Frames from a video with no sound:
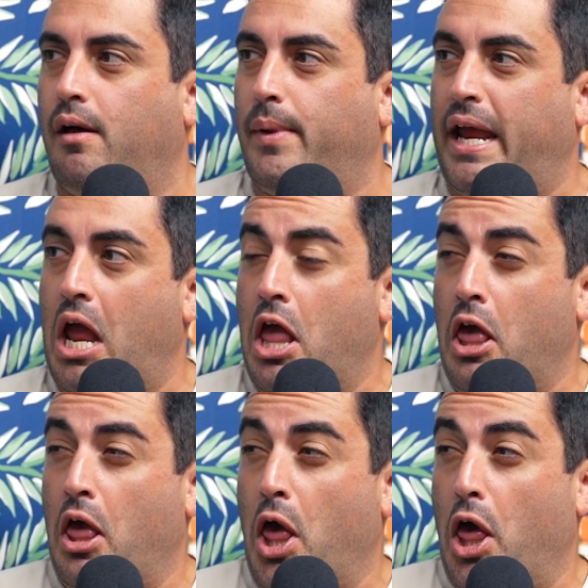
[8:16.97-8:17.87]
I'm like,
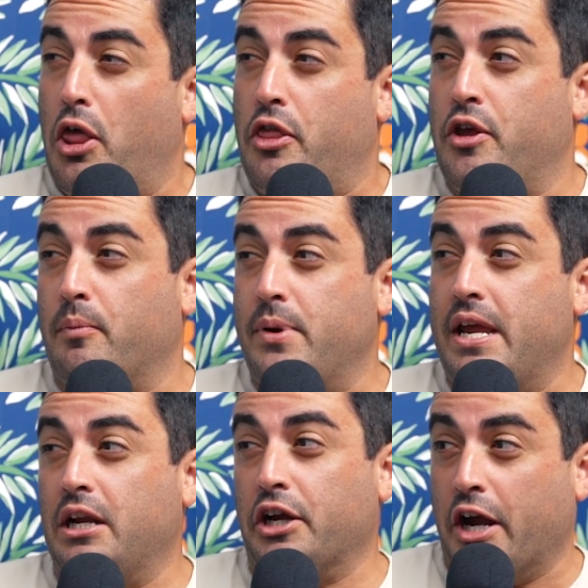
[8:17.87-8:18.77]
they're
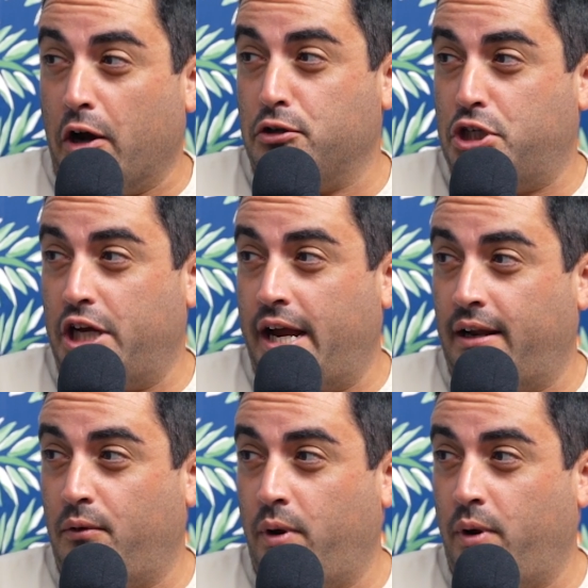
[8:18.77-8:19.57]
being negotiated